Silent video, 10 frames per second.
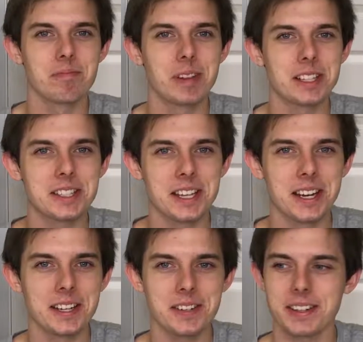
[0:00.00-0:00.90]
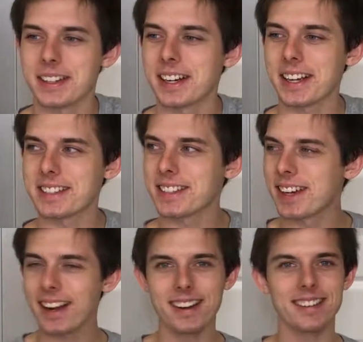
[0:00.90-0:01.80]
let's get into it, I guess.
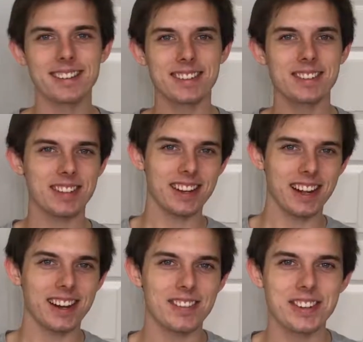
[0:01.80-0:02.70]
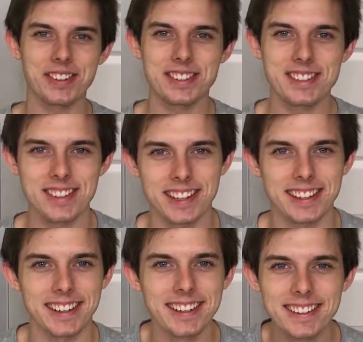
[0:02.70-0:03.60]
I don't know. I never knew what to do right
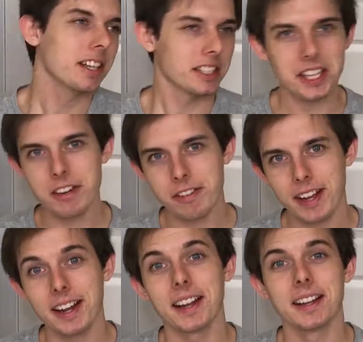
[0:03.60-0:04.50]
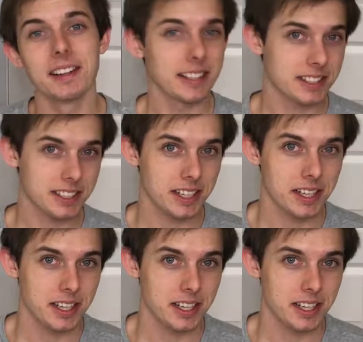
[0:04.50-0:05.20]
there. Aside from that, let's